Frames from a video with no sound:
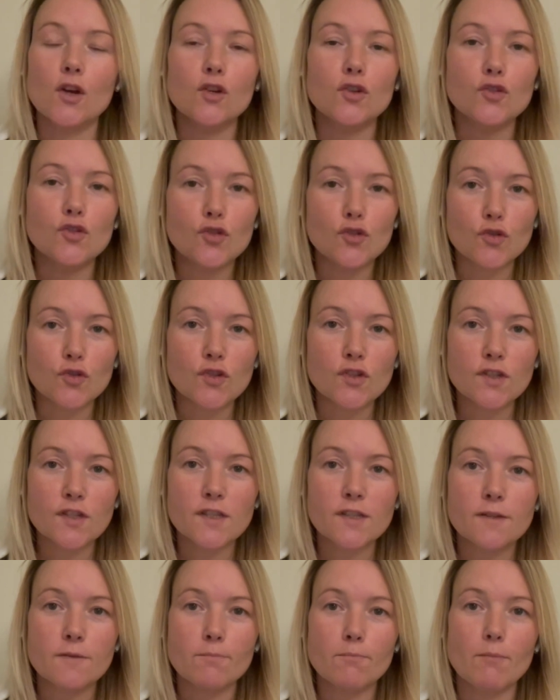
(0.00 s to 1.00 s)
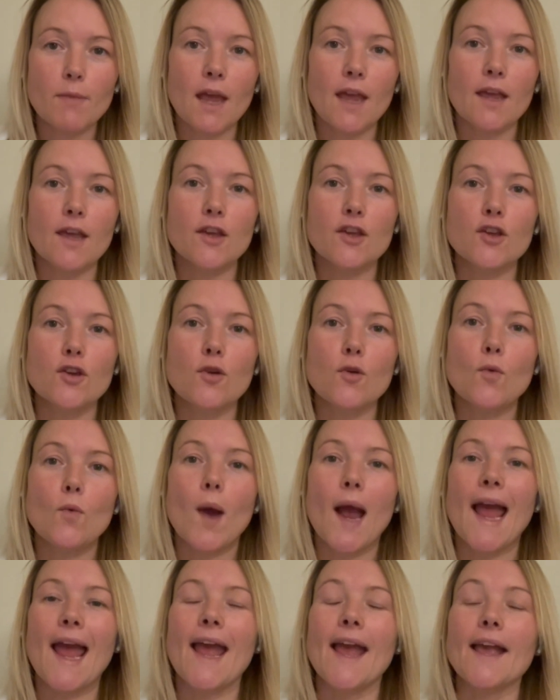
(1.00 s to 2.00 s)
Doesn't make you
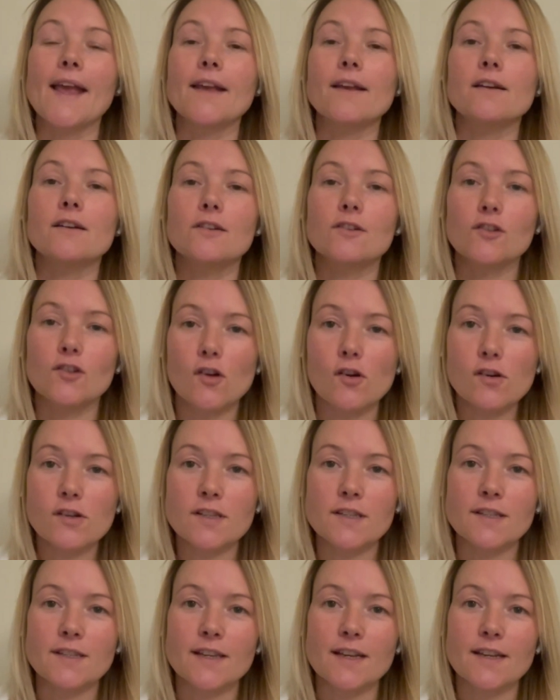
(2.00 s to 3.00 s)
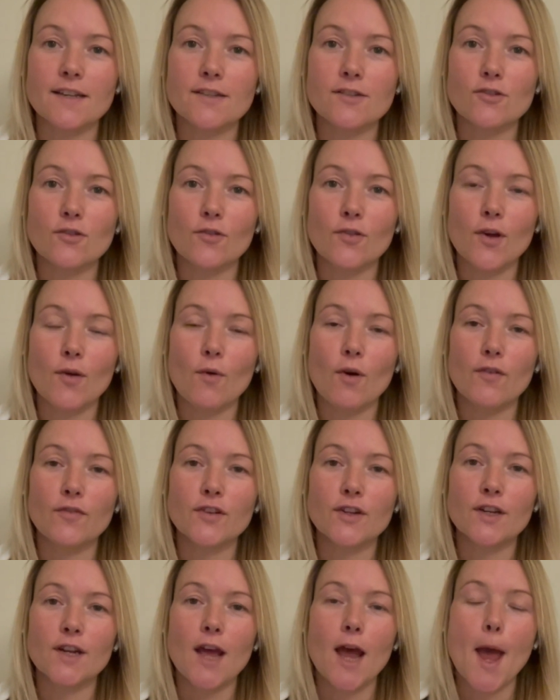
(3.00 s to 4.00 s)
a narcissist, although
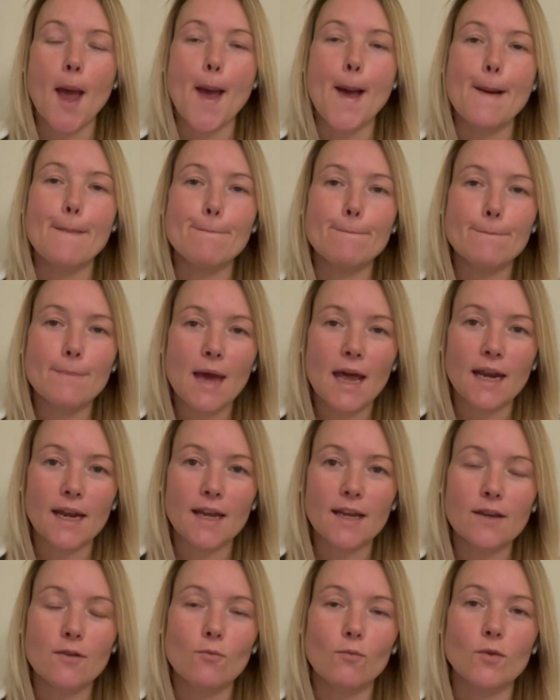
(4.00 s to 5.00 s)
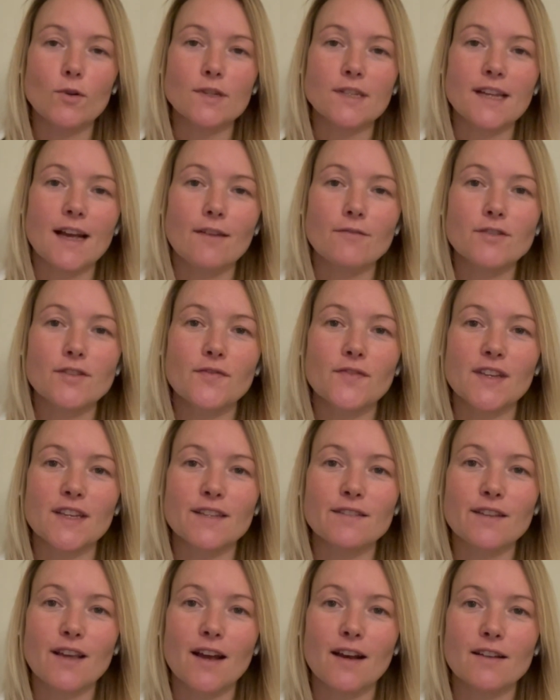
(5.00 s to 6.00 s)
often many, once out of
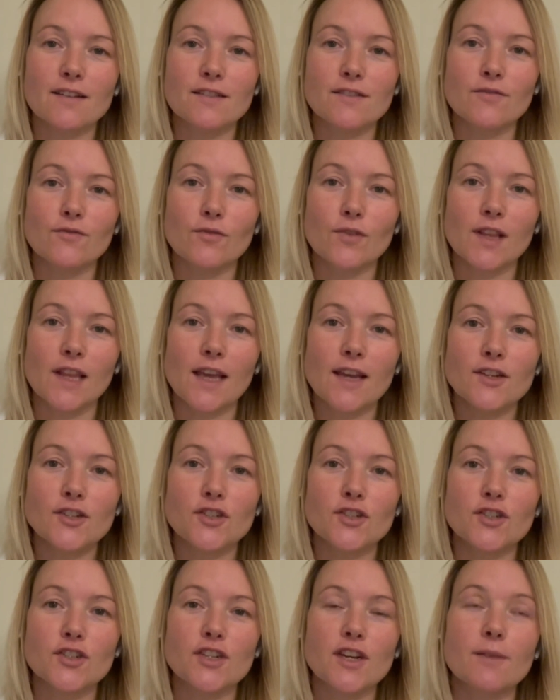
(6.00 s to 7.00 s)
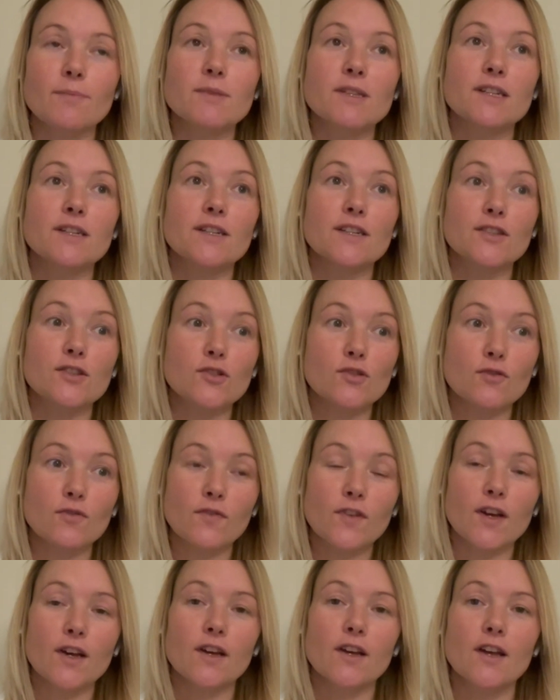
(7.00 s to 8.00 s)
these kinds of relationships and
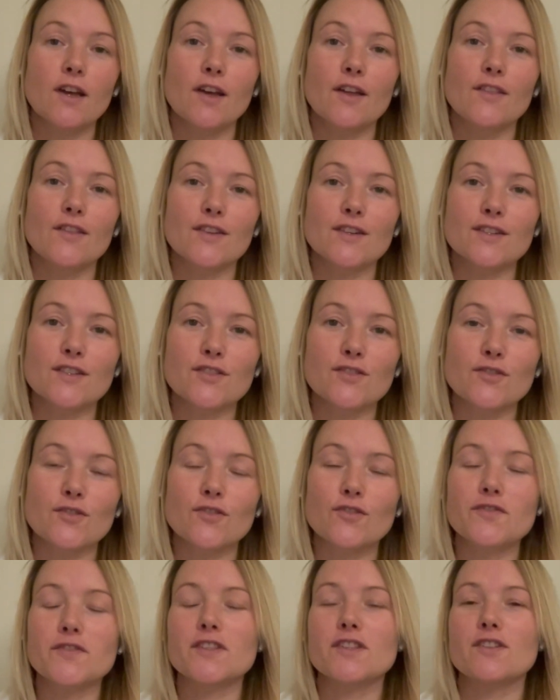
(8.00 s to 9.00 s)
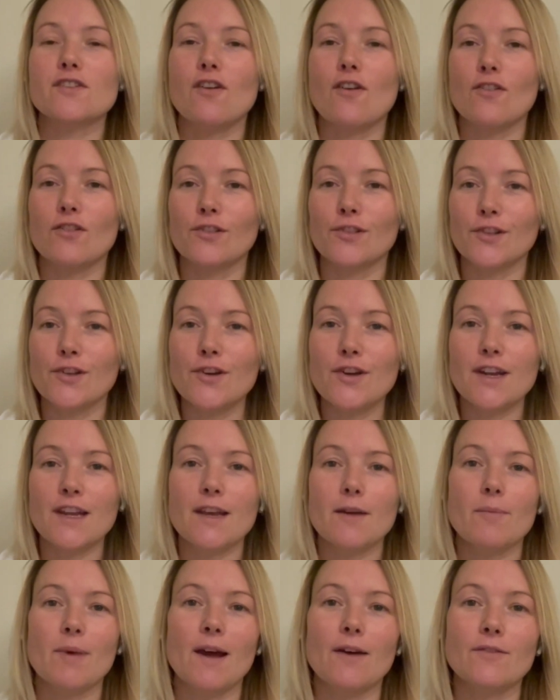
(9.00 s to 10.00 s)
discover the disorder and start learning
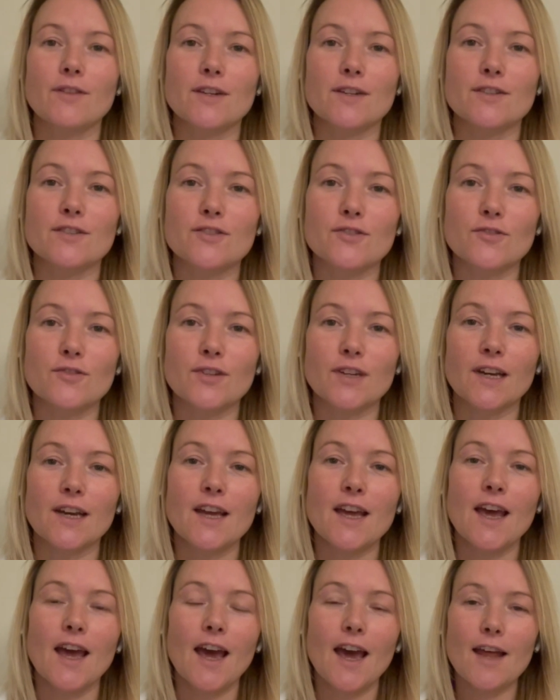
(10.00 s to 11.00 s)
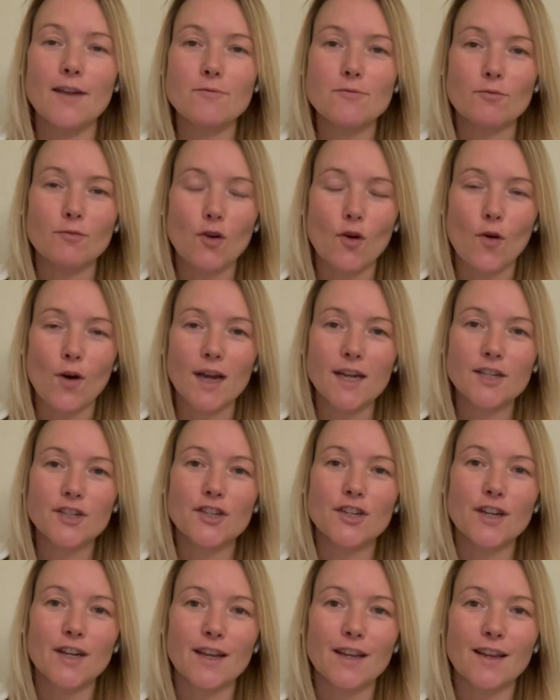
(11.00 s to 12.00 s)
about the disorder, end up
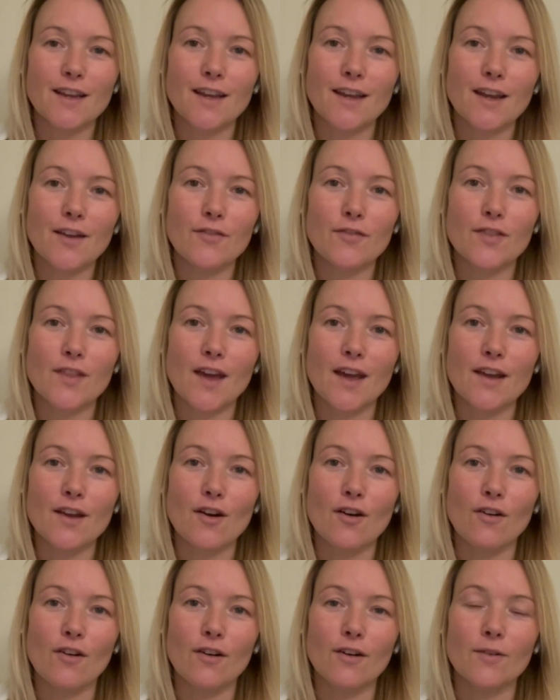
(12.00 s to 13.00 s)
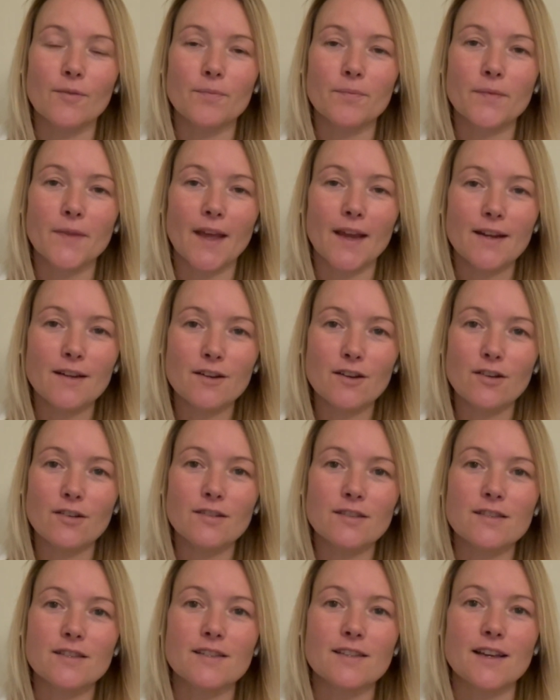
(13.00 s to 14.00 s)
questioning if they are a
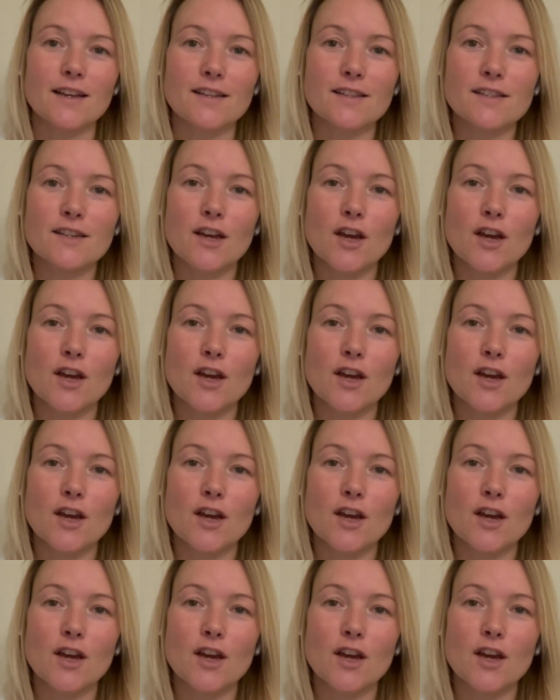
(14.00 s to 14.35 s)
narcissist,